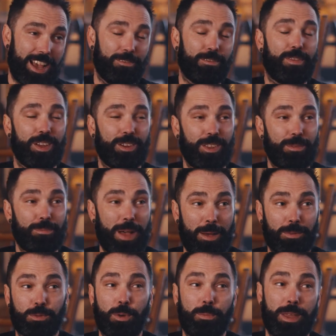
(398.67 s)
and feel that
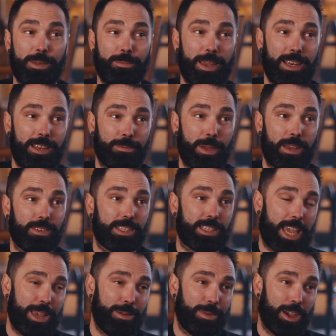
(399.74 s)
perhaps we're being made a bit of a
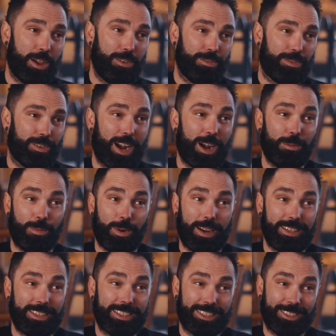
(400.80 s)
scapegoat for
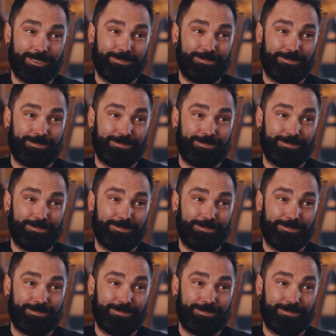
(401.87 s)
outbreaks.